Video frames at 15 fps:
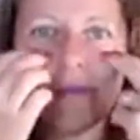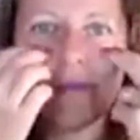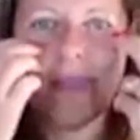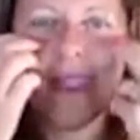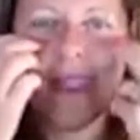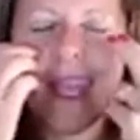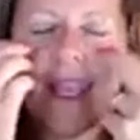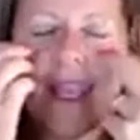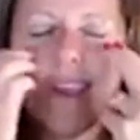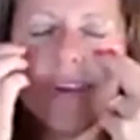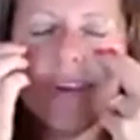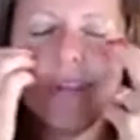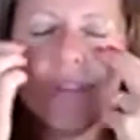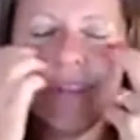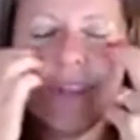Thank
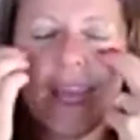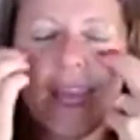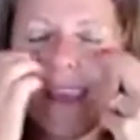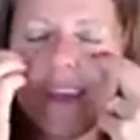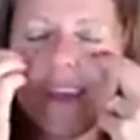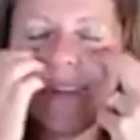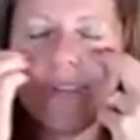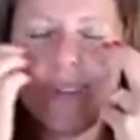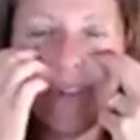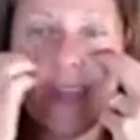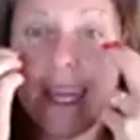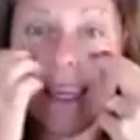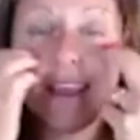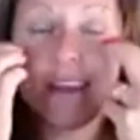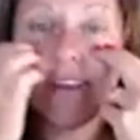you, thank you,
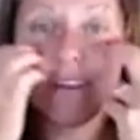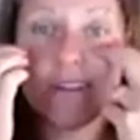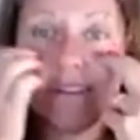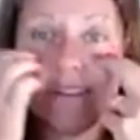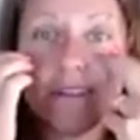thank you.